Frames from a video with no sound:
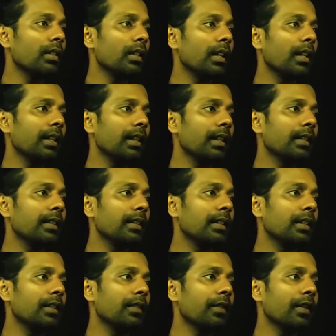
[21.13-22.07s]
and is
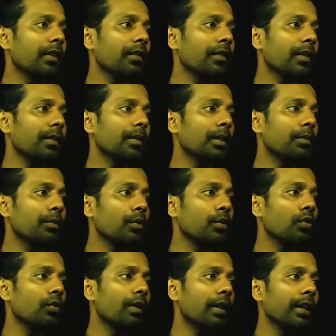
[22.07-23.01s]
it different from the
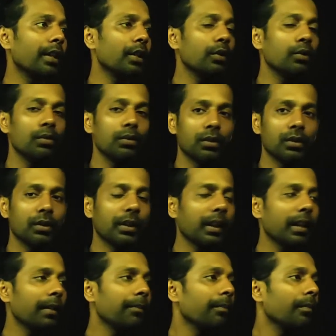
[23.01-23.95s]
mu value,
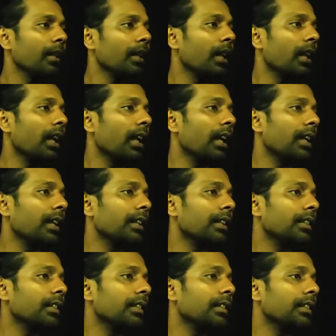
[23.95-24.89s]
okay, and